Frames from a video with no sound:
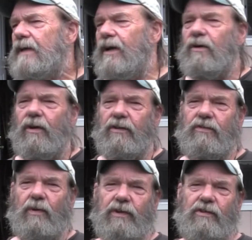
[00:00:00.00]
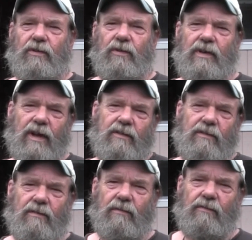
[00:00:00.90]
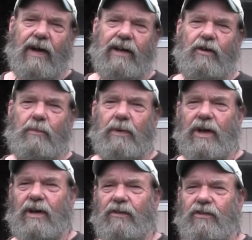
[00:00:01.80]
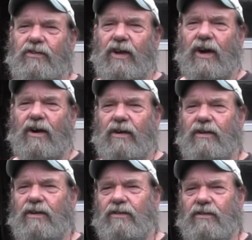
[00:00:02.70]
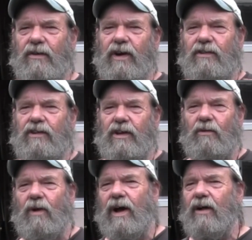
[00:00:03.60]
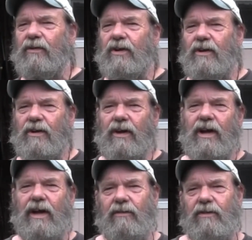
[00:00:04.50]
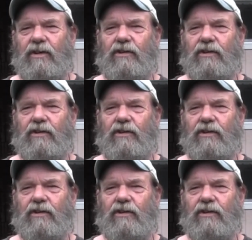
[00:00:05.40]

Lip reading: Then, of course, once you get and find your pig in the snare, he's crazy and wild, and you're going to have to